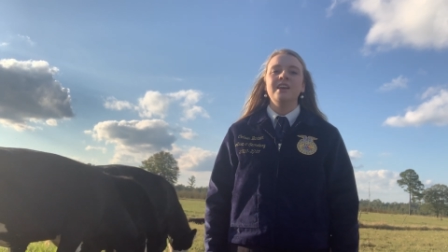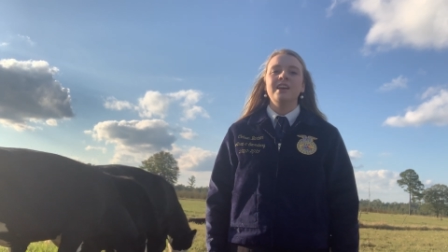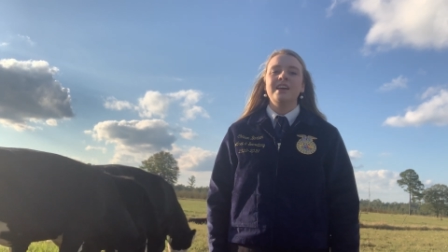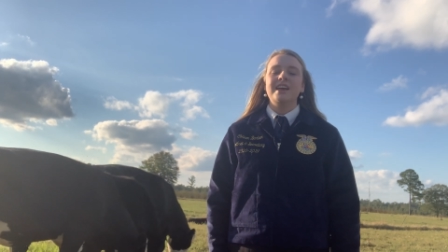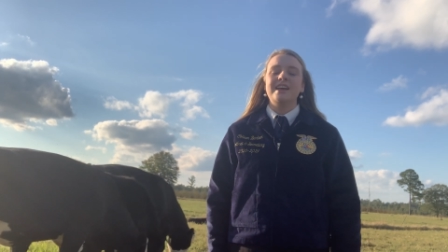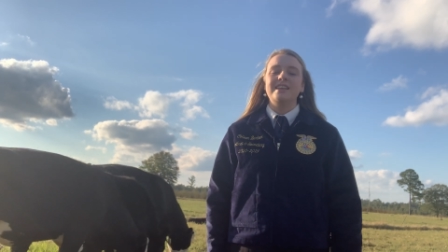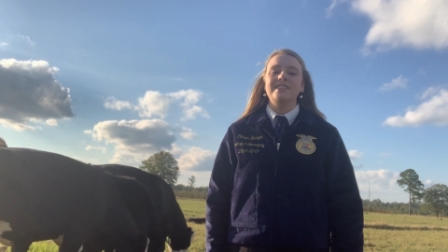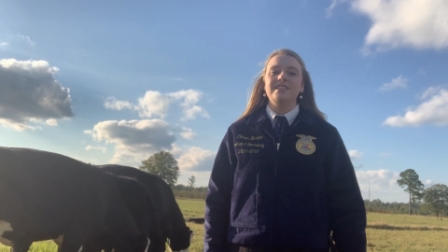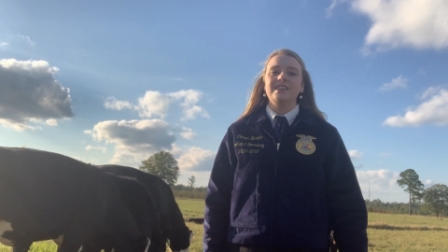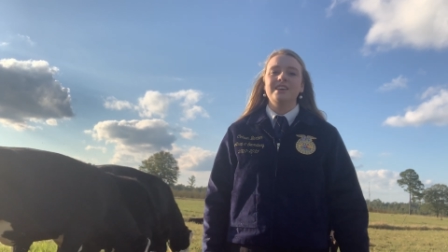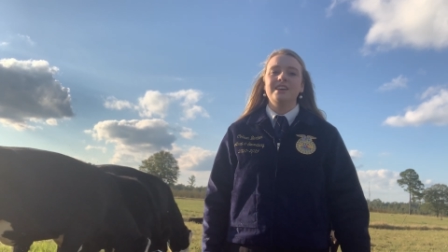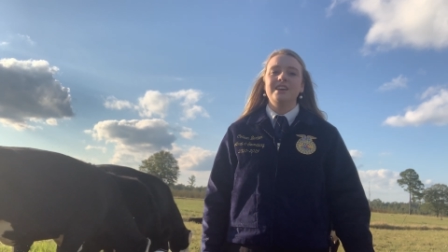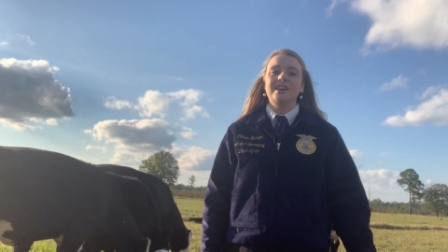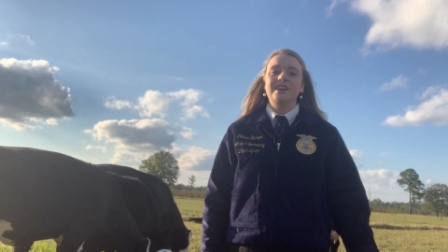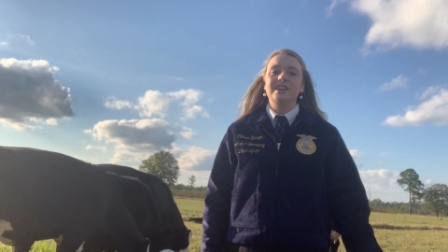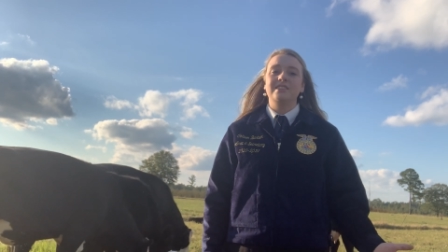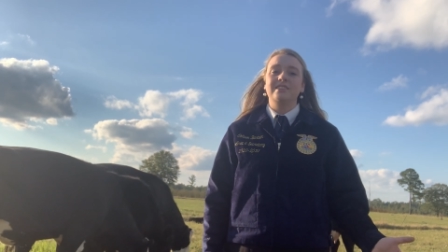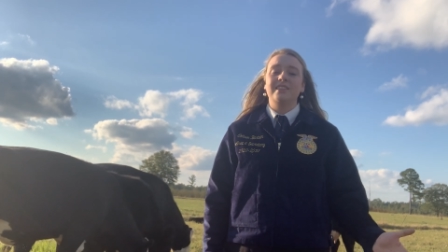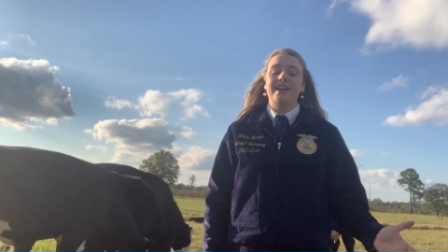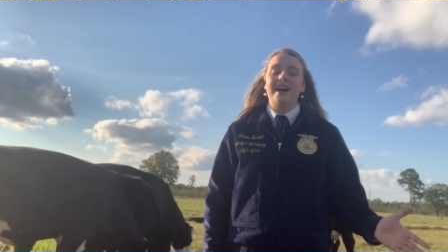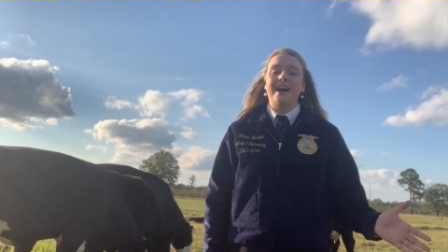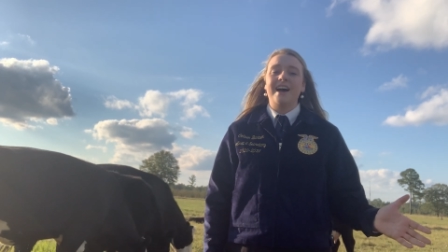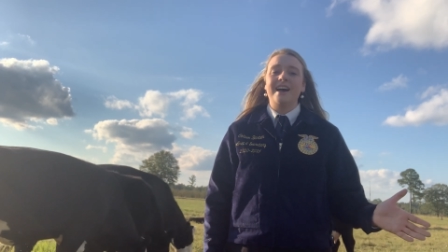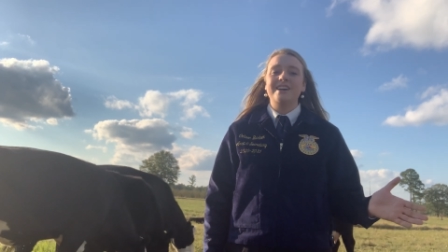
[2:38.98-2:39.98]
and then
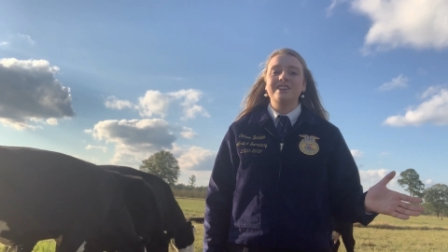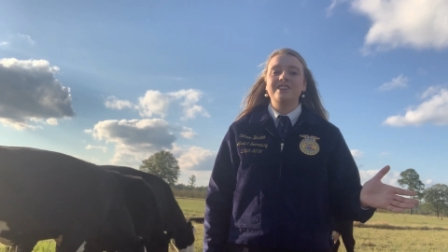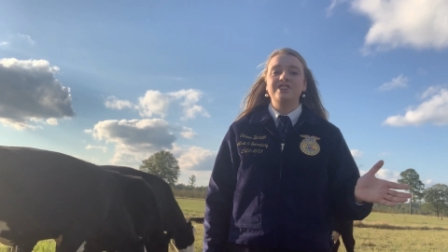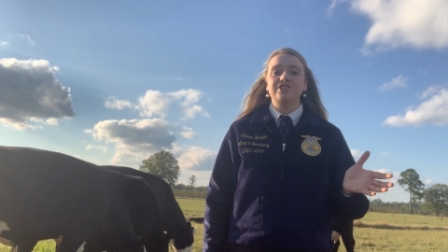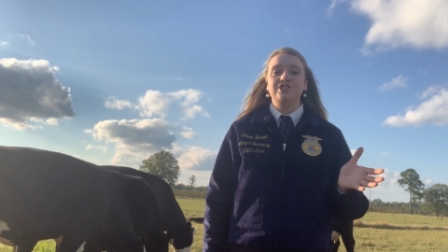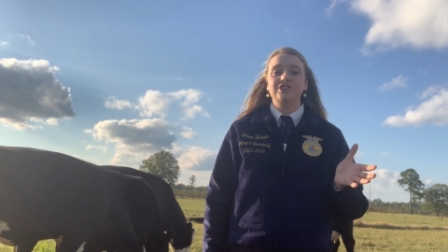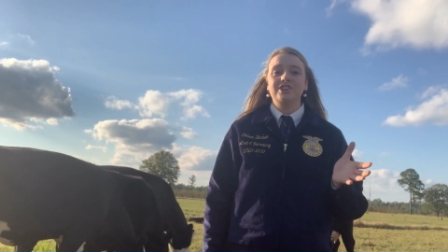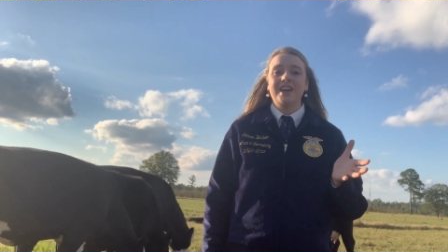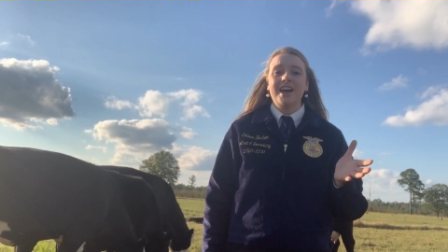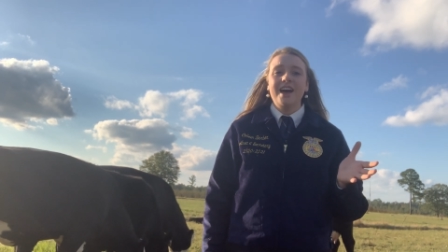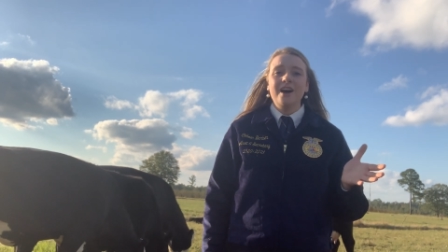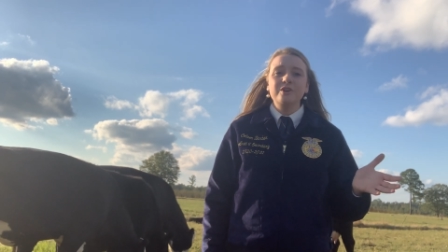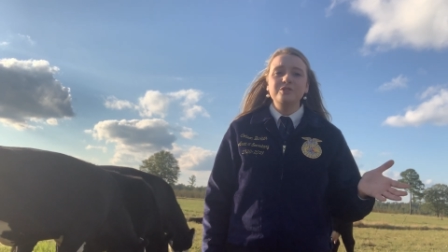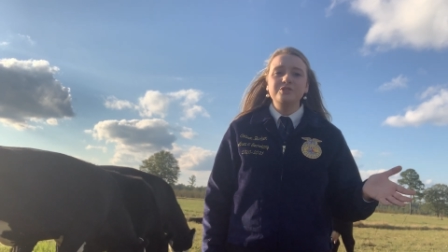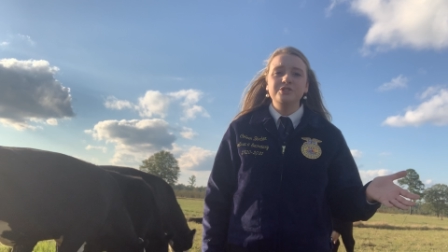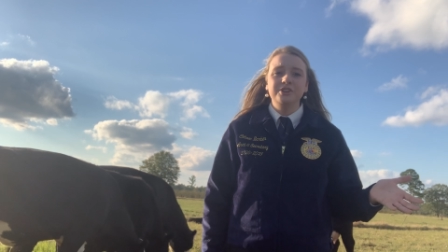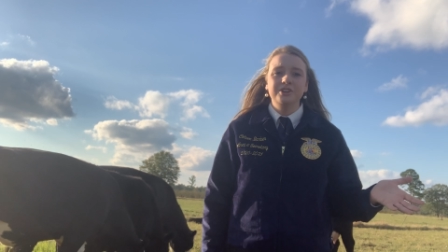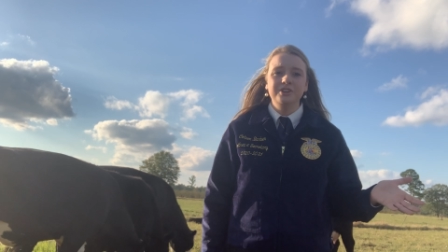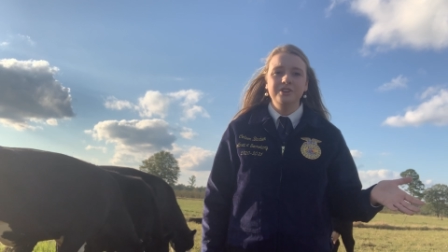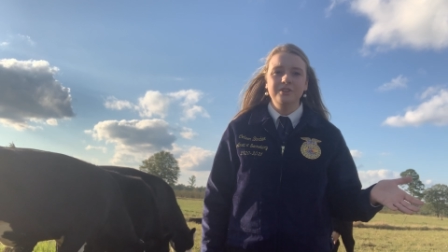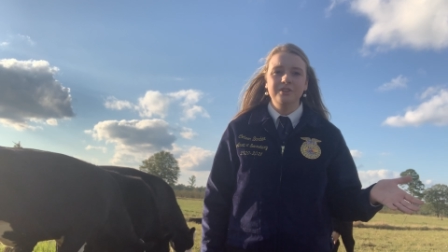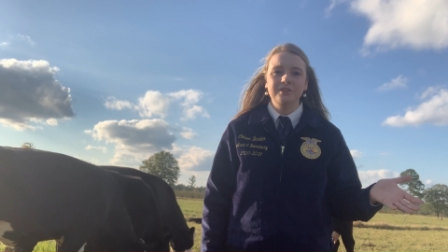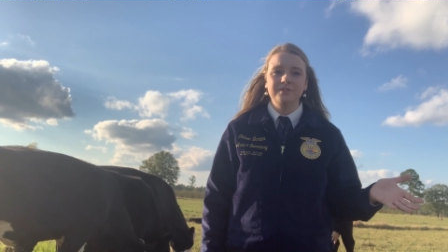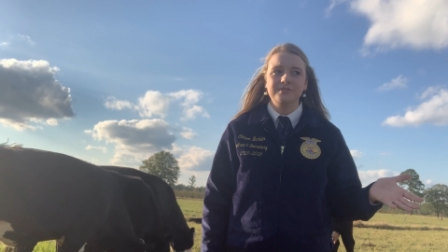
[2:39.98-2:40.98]
like the cow's
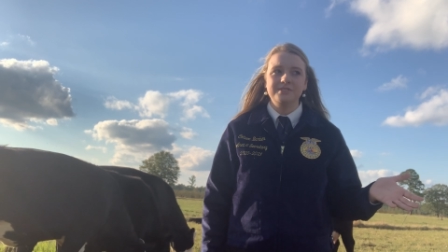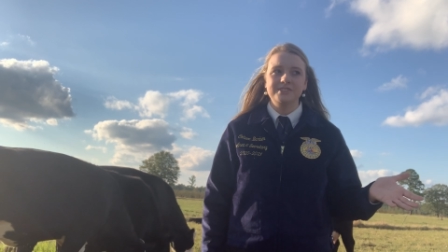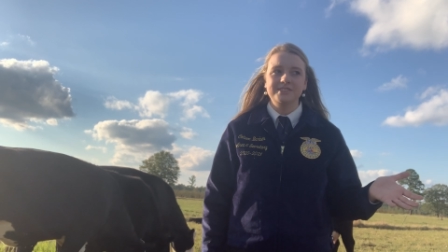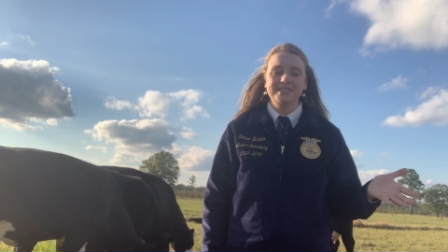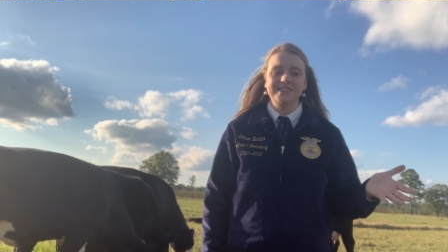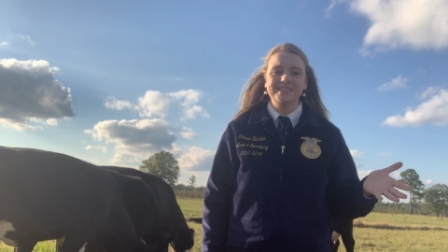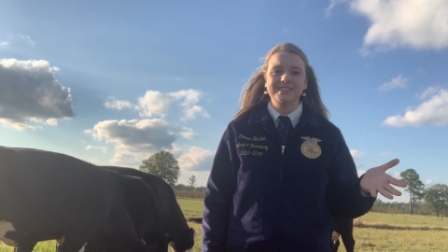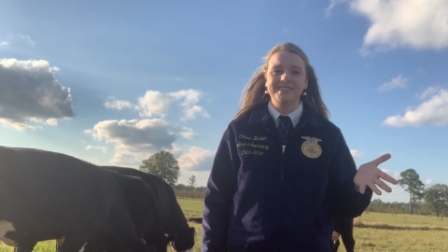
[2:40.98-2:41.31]
hooves.